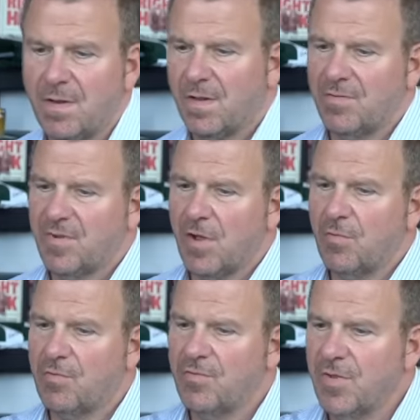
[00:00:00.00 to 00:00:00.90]

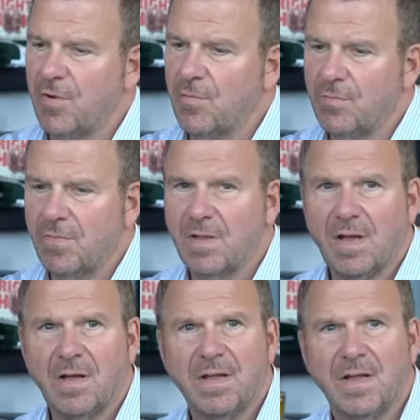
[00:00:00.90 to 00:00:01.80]
So, so
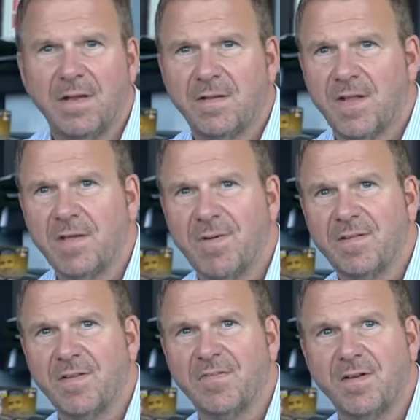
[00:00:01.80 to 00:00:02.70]
eh, think
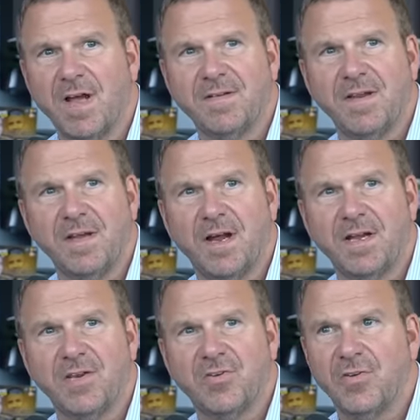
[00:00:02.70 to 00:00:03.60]
about this in
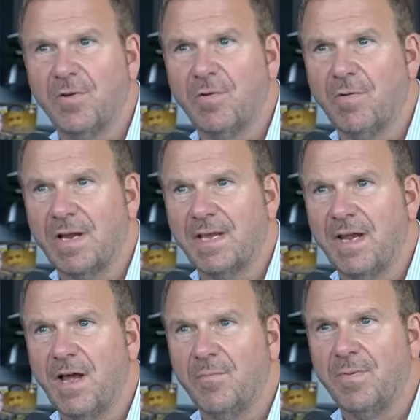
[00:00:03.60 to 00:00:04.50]
1992 i
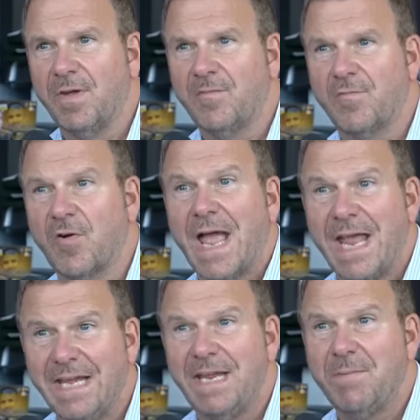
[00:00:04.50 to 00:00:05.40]
get outbid for
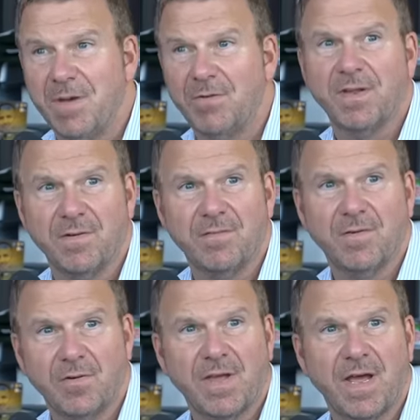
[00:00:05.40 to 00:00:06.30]
80 million
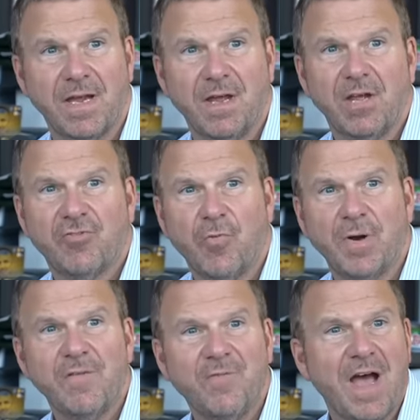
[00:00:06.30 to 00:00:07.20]
okay
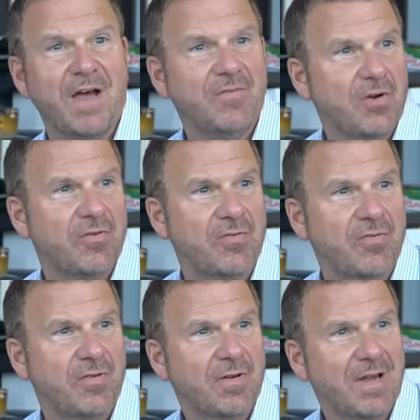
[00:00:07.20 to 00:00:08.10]
25
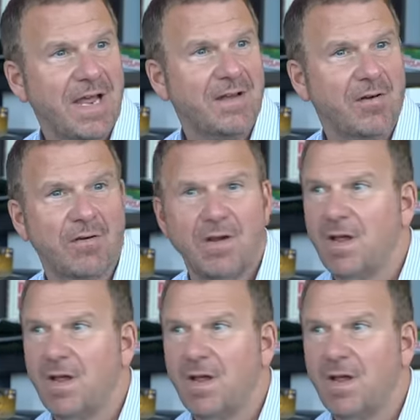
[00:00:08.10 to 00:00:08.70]
years later